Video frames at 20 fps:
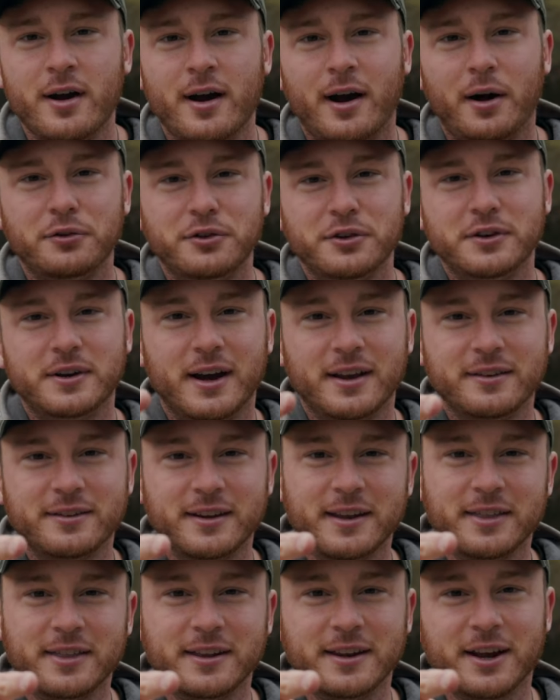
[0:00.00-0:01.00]
I'll see you guys
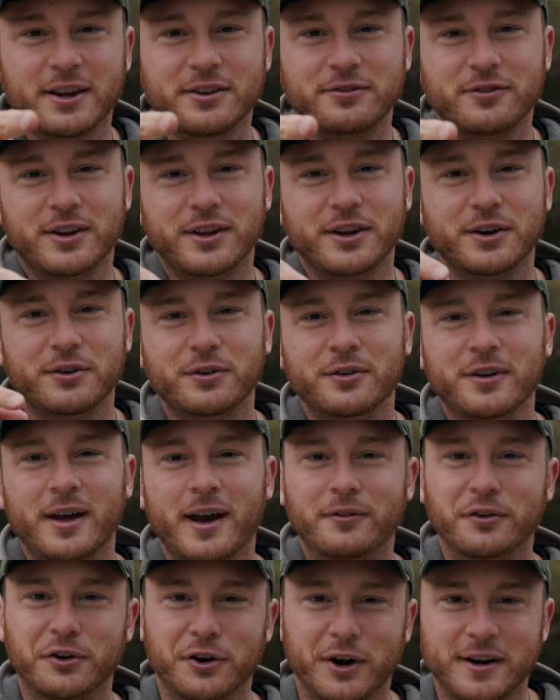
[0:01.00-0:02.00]
in the next video.
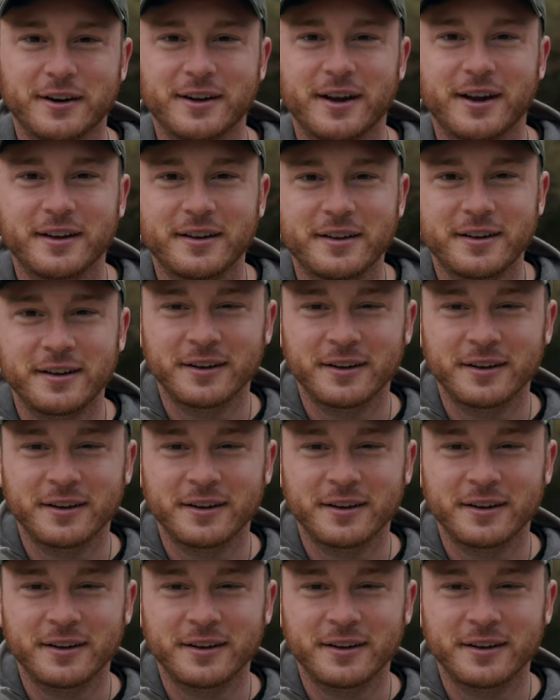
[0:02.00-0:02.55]
Have a great day.